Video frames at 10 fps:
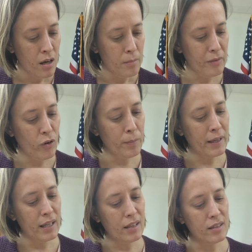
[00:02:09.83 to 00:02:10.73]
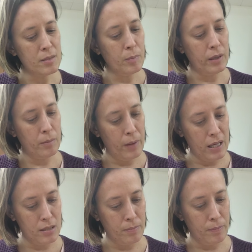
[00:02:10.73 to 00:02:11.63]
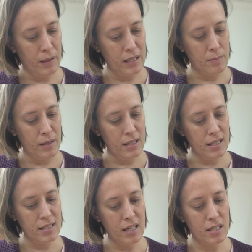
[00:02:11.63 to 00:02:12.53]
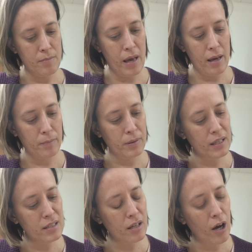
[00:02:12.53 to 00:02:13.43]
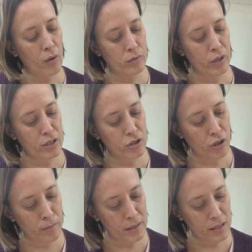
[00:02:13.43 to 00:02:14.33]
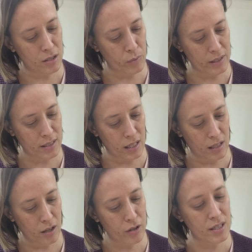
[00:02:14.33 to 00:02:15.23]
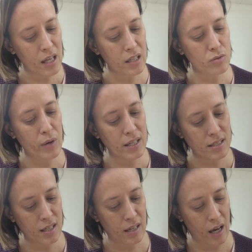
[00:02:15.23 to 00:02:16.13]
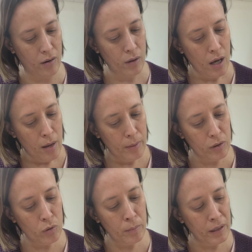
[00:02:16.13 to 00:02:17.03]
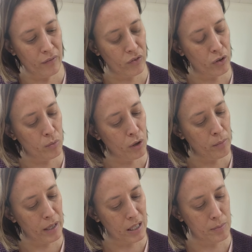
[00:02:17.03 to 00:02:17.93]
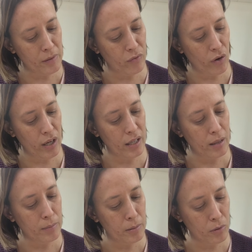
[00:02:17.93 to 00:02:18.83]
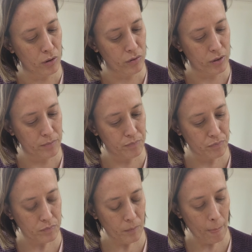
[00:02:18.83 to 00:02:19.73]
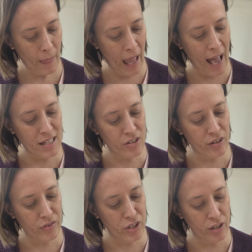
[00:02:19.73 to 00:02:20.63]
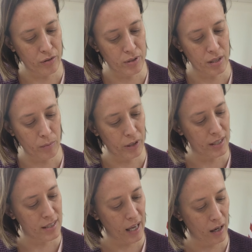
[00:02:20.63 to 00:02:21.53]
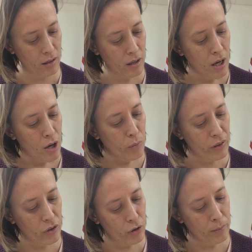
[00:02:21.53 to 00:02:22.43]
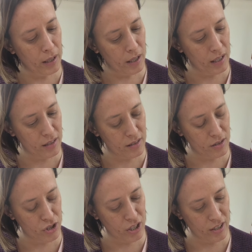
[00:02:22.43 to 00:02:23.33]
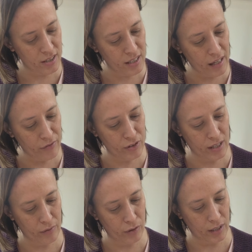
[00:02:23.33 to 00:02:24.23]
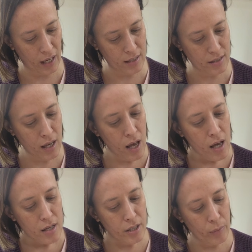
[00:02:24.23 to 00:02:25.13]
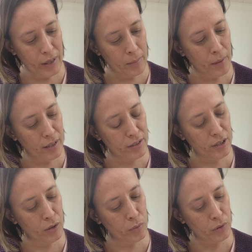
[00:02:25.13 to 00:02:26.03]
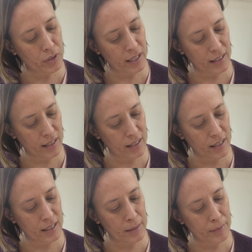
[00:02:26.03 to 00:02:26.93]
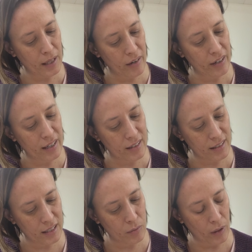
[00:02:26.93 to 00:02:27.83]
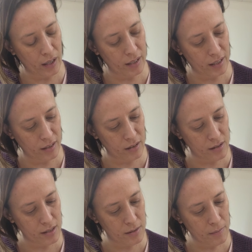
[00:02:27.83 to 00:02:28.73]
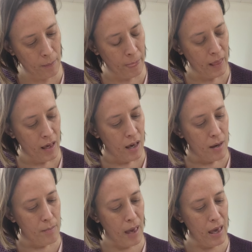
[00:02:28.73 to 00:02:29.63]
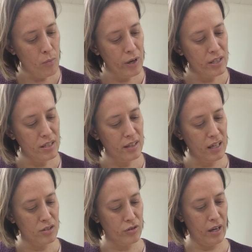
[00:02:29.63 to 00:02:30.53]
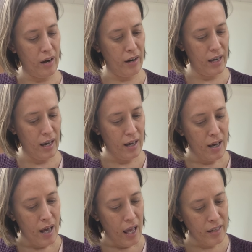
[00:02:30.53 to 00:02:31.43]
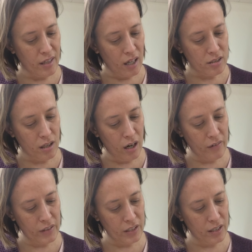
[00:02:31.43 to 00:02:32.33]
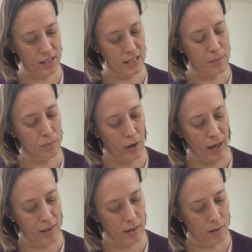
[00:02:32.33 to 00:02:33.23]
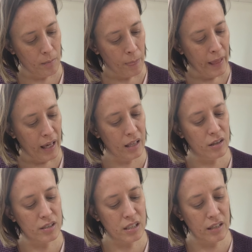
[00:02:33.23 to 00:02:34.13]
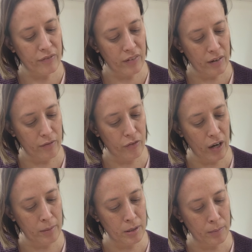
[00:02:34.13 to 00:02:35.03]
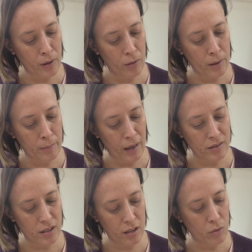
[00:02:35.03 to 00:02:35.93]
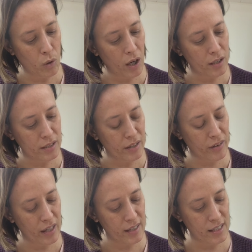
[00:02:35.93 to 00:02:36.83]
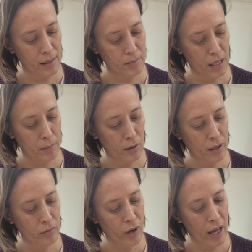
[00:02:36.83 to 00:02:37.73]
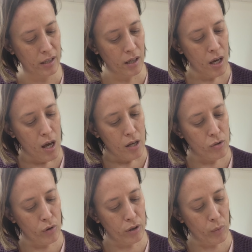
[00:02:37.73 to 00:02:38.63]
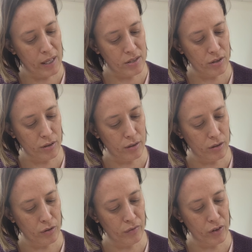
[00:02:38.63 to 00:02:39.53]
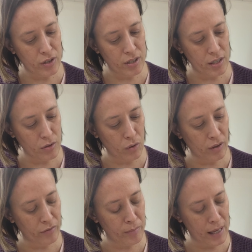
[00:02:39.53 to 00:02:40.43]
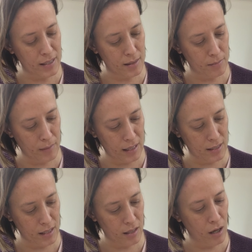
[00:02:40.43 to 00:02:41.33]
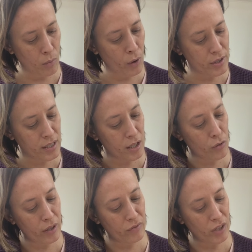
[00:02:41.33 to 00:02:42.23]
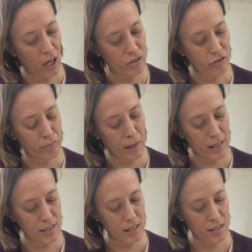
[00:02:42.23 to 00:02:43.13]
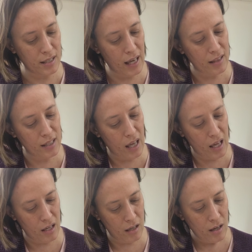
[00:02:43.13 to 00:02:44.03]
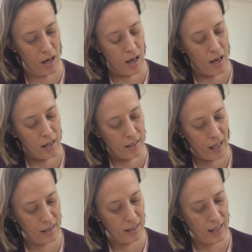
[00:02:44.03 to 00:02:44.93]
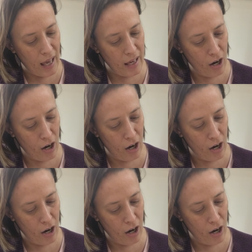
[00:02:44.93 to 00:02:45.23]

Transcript: Before beginning the splint placement, he said to May, "Please go and reassure Mrs. Swenson. Her son is resting now, but it will be a few more minutes before he can be moved. Ask her if she knows someone in town with whom she could stay for several days, so we can monitor the wound healing and keep the area clean while it heals." May went into the entry area, and Dr. Harvey took a deep breath. He looked at the framed diploma mounted on the wall near the exam table. It read, "Northwestern University School of Medicine awards the degree of Doctor of Medicine to Kelly K.